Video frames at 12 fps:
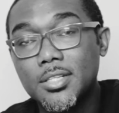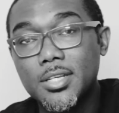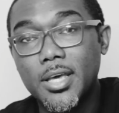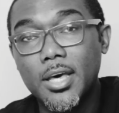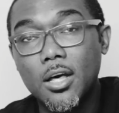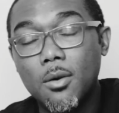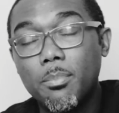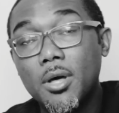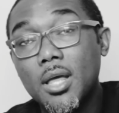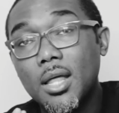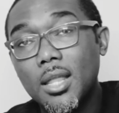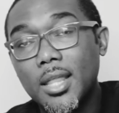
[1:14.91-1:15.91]
to
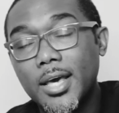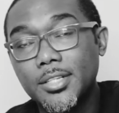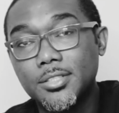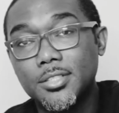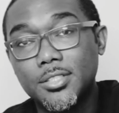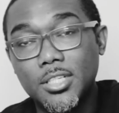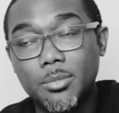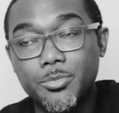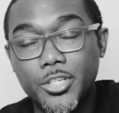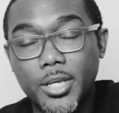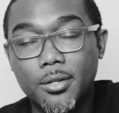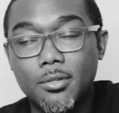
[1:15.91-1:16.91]
help light the
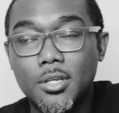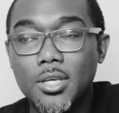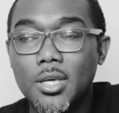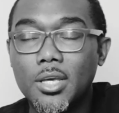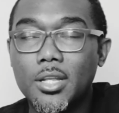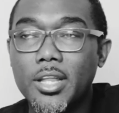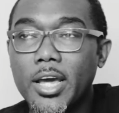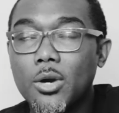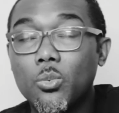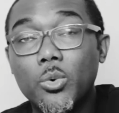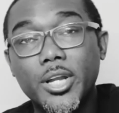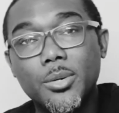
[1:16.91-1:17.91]
subject.
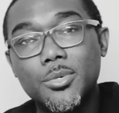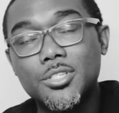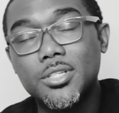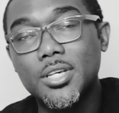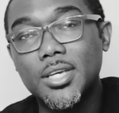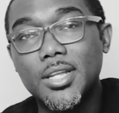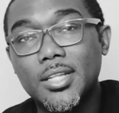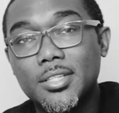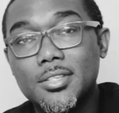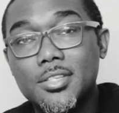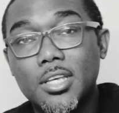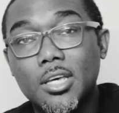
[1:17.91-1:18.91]
Now, when I was looking at
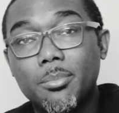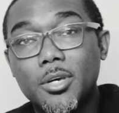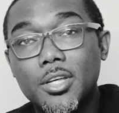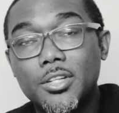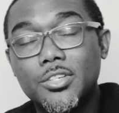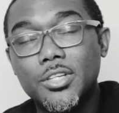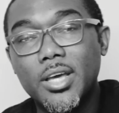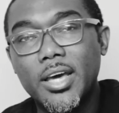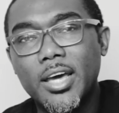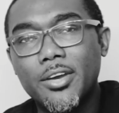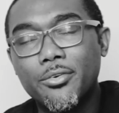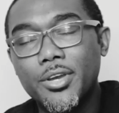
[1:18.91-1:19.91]
this image,
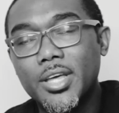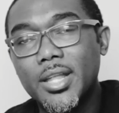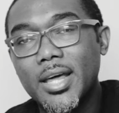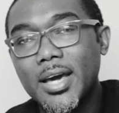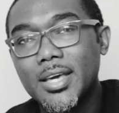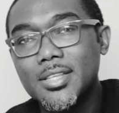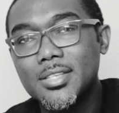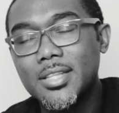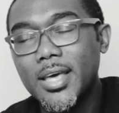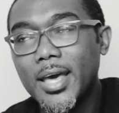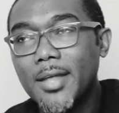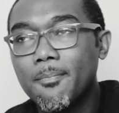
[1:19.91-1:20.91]
I realized
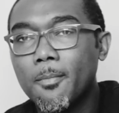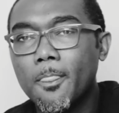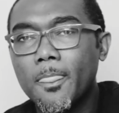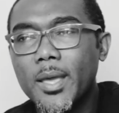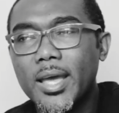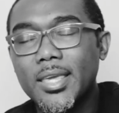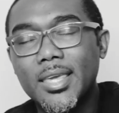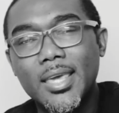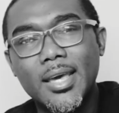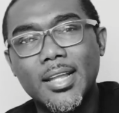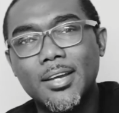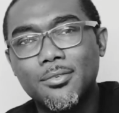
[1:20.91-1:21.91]
that I
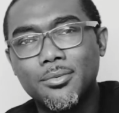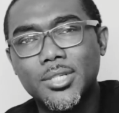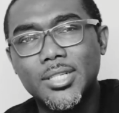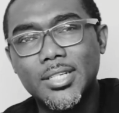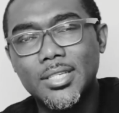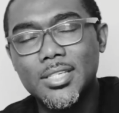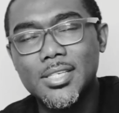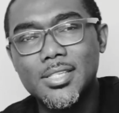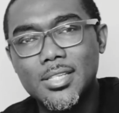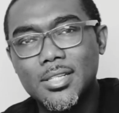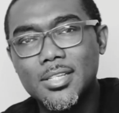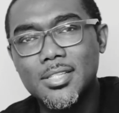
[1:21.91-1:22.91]
cannot really
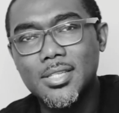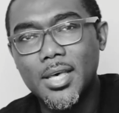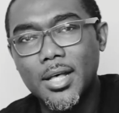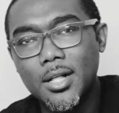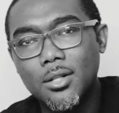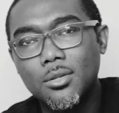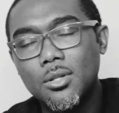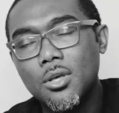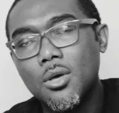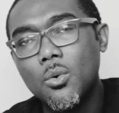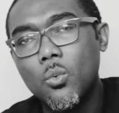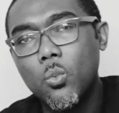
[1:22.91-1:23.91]
easily tell
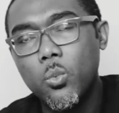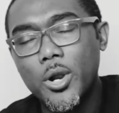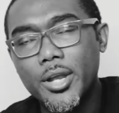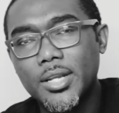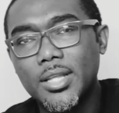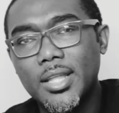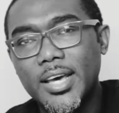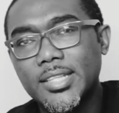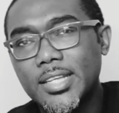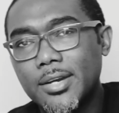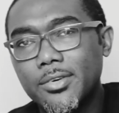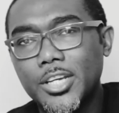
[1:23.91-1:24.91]
where the
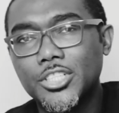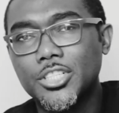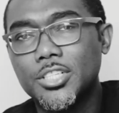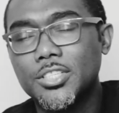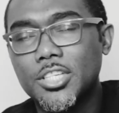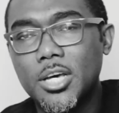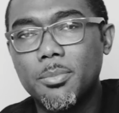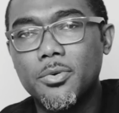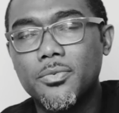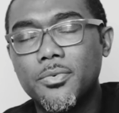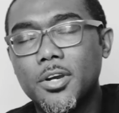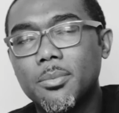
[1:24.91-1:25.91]
light direction is
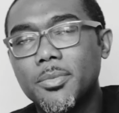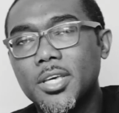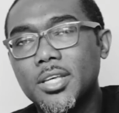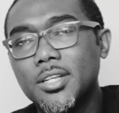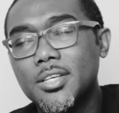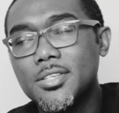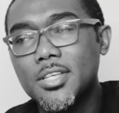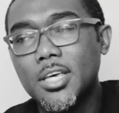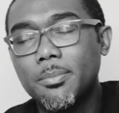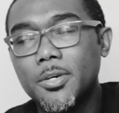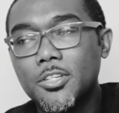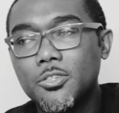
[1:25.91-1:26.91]
coming from in this
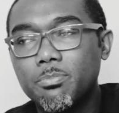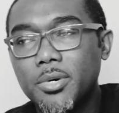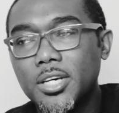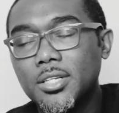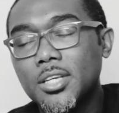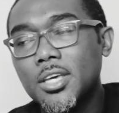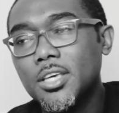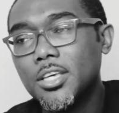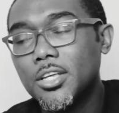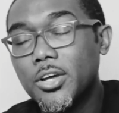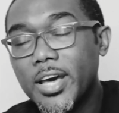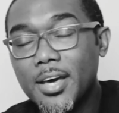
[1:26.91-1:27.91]
image. But,
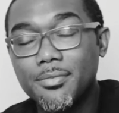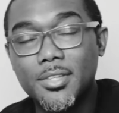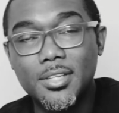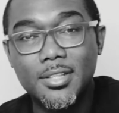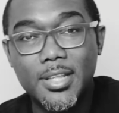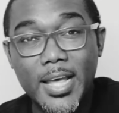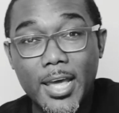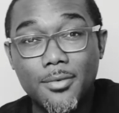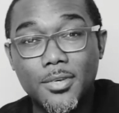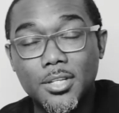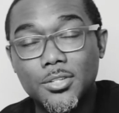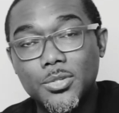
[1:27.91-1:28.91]
you know, after
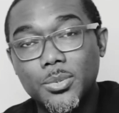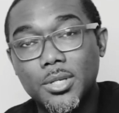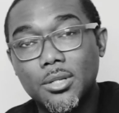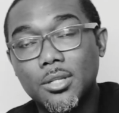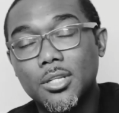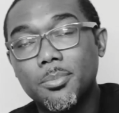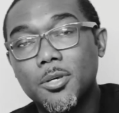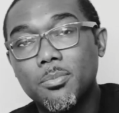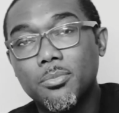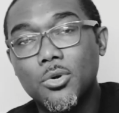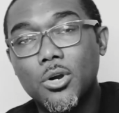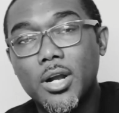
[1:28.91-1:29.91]
diving into it a little
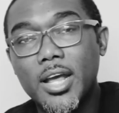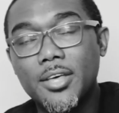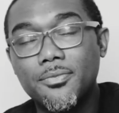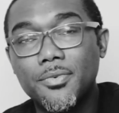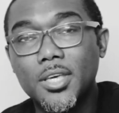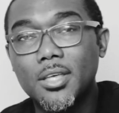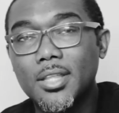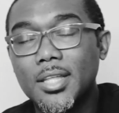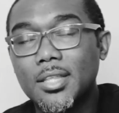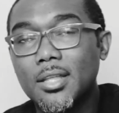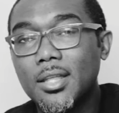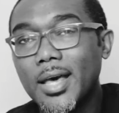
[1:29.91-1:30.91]
bit more, I figured
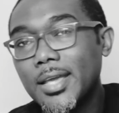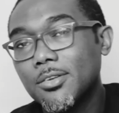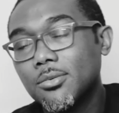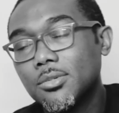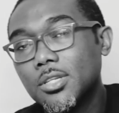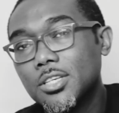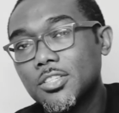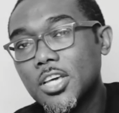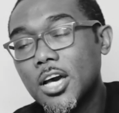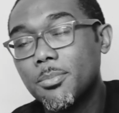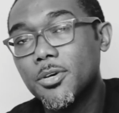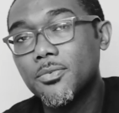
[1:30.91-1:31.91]
that the light is
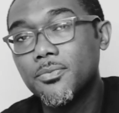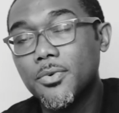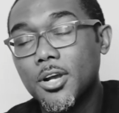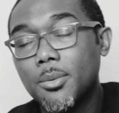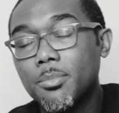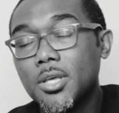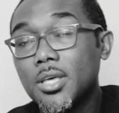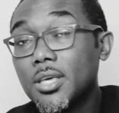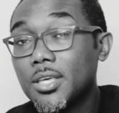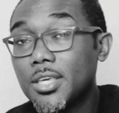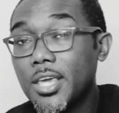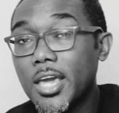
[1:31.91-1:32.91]
coming from
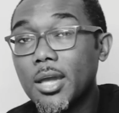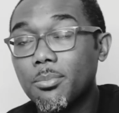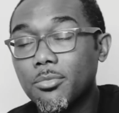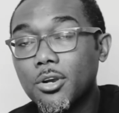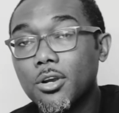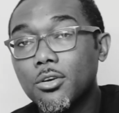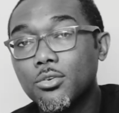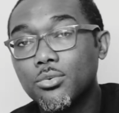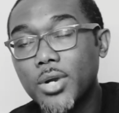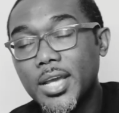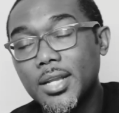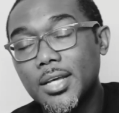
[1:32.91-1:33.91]
camera
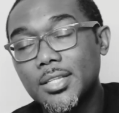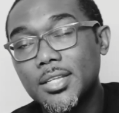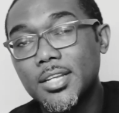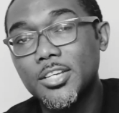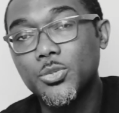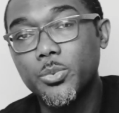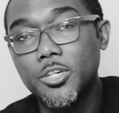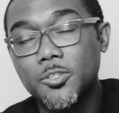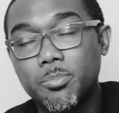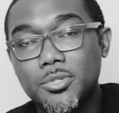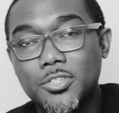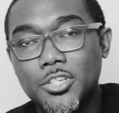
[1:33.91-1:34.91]
right. I think that's where
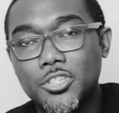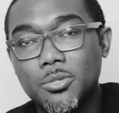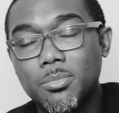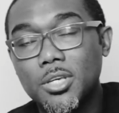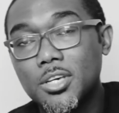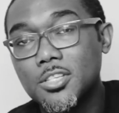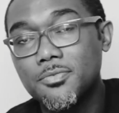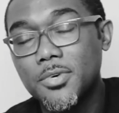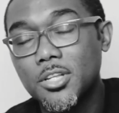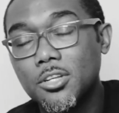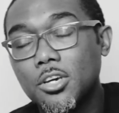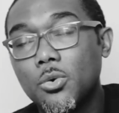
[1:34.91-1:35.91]
it's positioned, because if
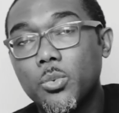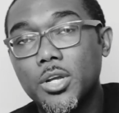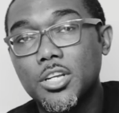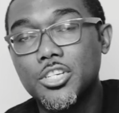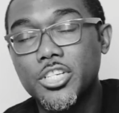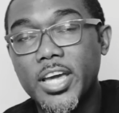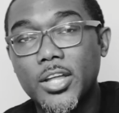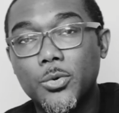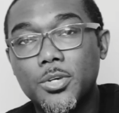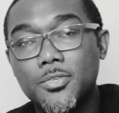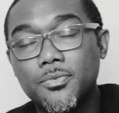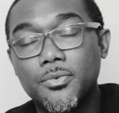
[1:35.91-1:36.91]
I look at where the
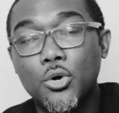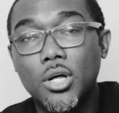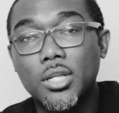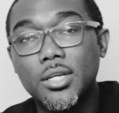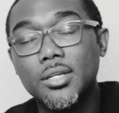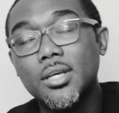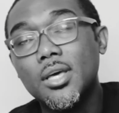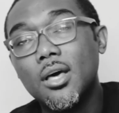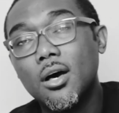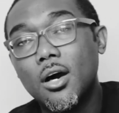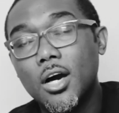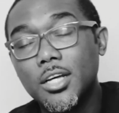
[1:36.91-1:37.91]
shadow is falling
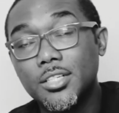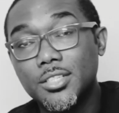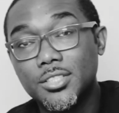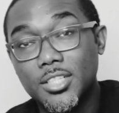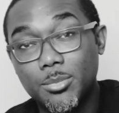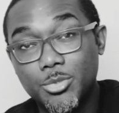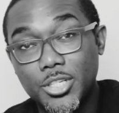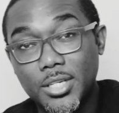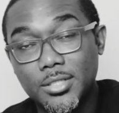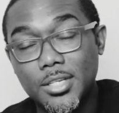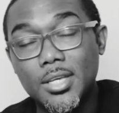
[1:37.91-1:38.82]
on the subject,